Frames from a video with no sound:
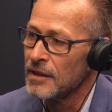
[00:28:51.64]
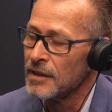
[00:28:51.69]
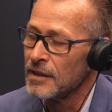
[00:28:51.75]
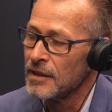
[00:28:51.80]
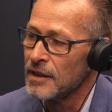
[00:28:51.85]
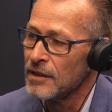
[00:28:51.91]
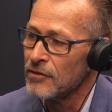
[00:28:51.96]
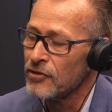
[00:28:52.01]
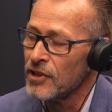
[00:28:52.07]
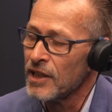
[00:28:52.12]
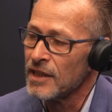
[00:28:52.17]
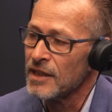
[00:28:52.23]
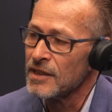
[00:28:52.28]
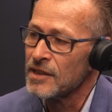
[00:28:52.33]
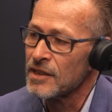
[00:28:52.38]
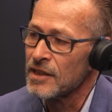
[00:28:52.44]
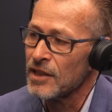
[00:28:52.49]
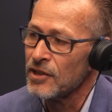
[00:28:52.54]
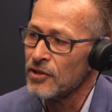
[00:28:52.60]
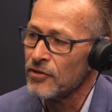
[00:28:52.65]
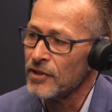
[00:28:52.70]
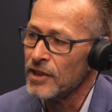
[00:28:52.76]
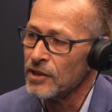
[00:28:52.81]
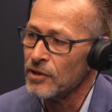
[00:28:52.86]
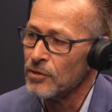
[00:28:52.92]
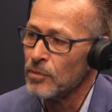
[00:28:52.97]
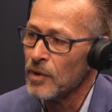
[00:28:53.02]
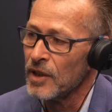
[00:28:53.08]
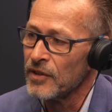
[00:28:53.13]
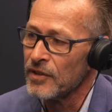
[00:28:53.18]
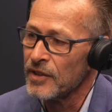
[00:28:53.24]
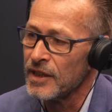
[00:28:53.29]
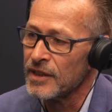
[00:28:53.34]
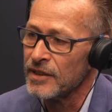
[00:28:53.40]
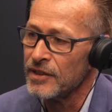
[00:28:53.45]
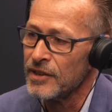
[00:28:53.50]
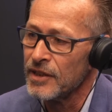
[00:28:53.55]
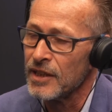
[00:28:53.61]
if then as a country you want
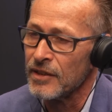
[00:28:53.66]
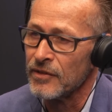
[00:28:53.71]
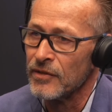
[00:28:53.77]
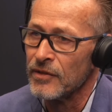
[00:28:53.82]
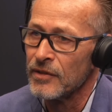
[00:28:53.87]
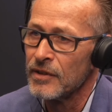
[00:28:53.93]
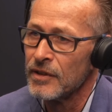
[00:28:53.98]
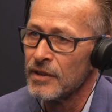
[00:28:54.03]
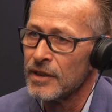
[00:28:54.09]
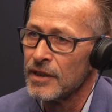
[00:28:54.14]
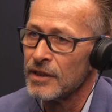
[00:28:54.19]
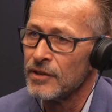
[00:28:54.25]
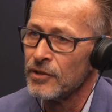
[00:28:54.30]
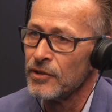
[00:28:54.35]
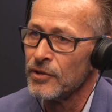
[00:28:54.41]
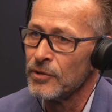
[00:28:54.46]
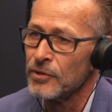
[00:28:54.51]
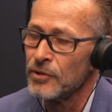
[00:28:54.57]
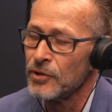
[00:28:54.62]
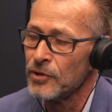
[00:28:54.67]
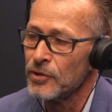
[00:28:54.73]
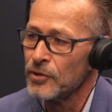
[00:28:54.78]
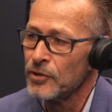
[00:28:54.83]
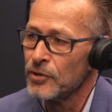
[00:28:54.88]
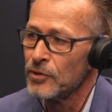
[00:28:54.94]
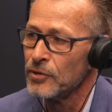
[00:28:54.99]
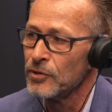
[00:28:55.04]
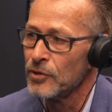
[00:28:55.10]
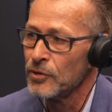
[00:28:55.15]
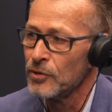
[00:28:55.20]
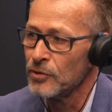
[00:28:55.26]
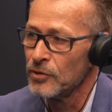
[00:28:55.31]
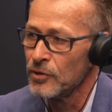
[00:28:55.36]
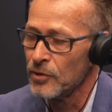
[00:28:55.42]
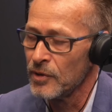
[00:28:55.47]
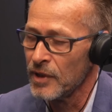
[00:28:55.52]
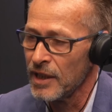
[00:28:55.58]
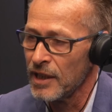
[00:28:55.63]
that done and to, to, to, to,
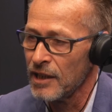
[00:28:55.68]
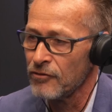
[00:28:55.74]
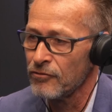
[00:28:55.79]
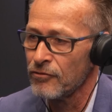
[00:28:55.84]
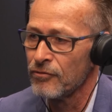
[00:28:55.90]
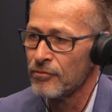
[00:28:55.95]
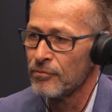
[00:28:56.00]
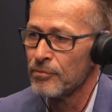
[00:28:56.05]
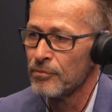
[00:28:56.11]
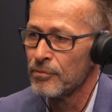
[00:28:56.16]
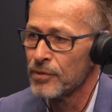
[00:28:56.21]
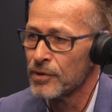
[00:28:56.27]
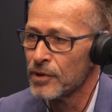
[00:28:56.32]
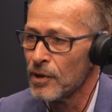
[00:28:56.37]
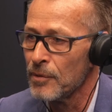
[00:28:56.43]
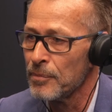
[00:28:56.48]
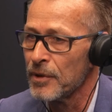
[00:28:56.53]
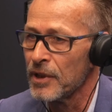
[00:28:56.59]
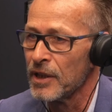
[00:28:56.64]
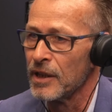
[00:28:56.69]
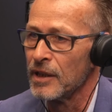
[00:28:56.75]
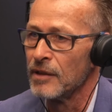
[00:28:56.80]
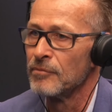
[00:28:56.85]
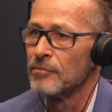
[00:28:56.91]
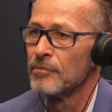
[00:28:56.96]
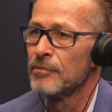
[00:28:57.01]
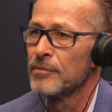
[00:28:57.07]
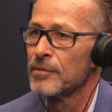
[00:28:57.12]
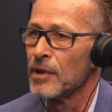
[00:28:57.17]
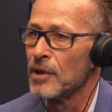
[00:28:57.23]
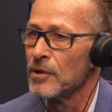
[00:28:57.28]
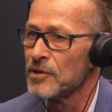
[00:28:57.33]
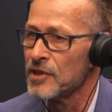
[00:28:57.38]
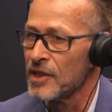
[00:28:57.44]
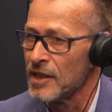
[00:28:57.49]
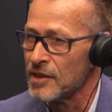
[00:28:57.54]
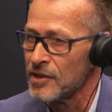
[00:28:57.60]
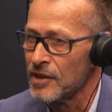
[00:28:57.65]
to have proper
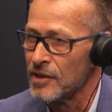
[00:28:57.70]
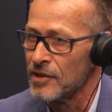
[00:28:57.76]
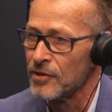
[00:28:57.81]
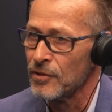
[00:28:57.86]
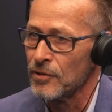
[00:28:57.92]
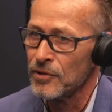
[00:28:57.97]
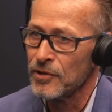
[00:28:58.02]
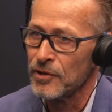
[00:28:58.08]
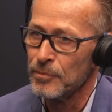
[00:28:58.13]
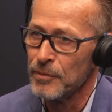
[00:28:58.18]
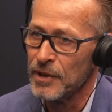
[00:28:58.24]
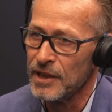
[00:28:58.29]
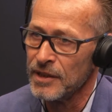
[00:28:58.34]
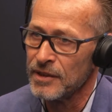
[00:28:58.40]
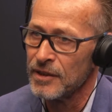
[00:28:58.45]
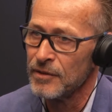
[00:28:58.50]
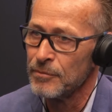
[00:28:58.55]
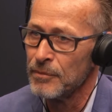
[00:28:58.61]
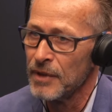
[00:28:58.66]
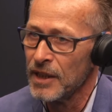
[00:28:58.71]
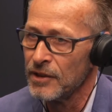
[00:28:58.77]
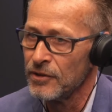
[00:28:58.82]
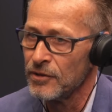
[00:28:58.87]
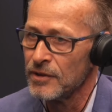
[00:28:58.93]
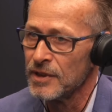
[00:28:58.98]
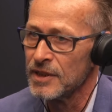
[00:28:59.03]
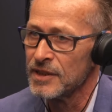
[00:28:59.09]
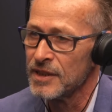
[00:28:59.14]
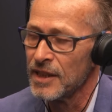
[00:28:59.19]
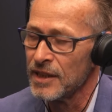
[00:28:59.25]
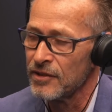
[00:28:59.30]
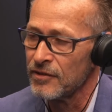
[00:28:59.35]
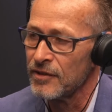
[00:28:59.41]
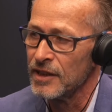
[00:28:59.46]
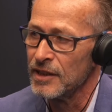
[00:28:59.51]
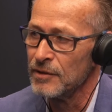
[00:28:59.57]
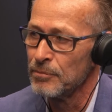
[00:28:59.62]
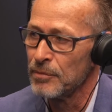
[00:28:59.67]
processes, automated, manual, etc.,
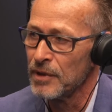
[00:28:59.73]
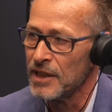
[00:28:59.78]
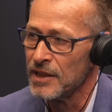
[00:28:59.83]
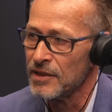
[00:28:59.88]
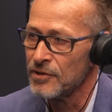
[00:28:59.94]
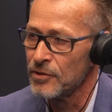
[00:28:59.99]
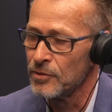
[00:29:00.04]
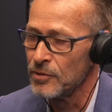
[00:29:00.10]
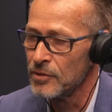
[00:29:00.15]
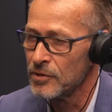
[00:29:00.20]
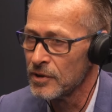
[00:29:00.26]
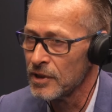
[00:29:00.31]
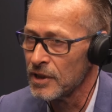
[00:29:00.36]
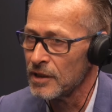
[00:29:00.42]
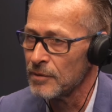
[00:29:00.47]
in place to curb